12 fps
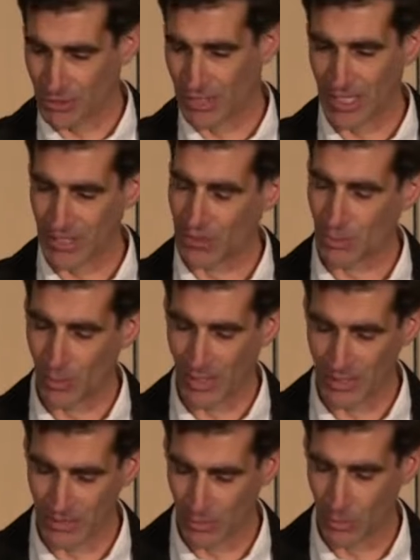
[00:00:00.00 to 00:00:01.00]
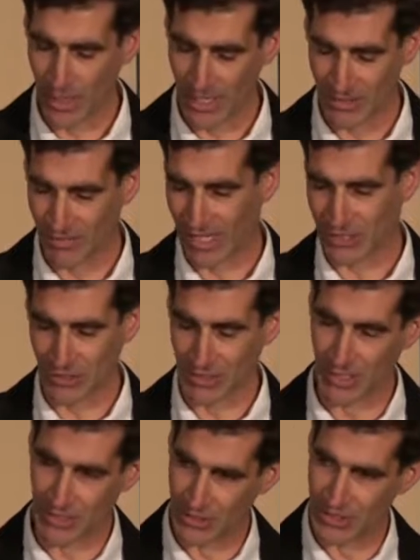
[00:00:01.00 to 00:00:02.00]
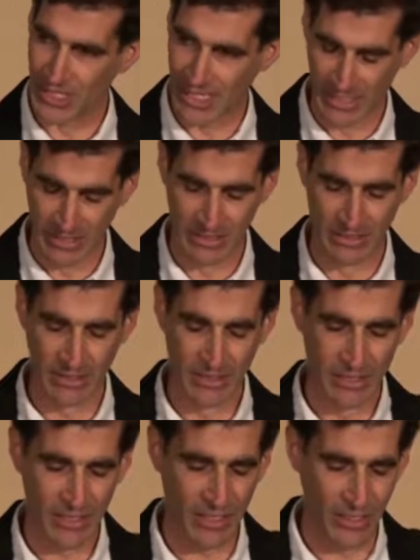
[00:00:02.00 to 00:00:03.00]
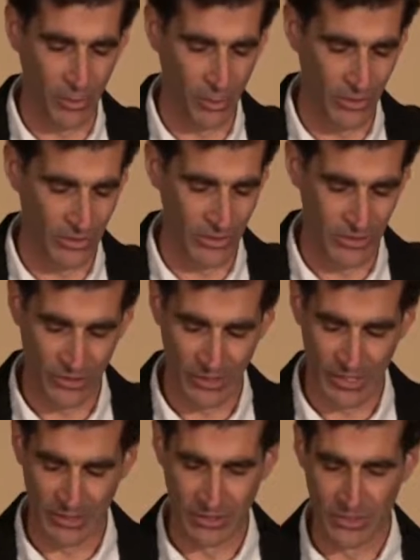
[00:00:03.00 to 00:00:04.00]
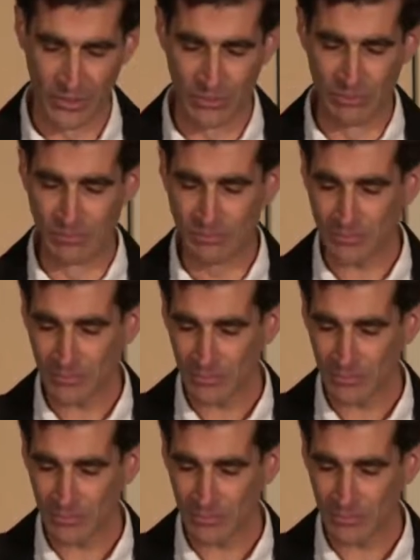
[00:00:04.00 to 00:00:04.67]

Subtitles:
to get in the way of actually understanding the work that you're trying to do.